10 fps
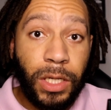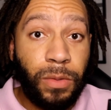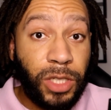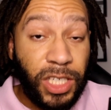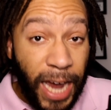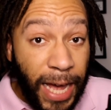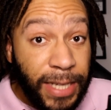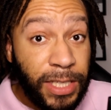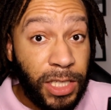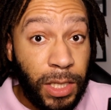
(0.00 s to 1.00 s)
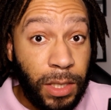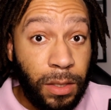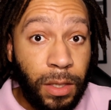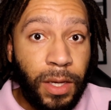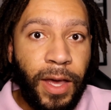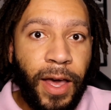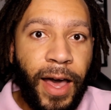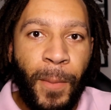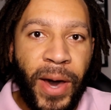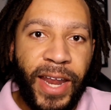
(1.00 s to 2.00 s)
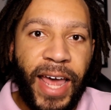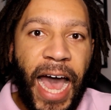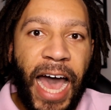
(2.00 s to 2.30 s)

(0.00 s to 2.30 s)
It was challenging, but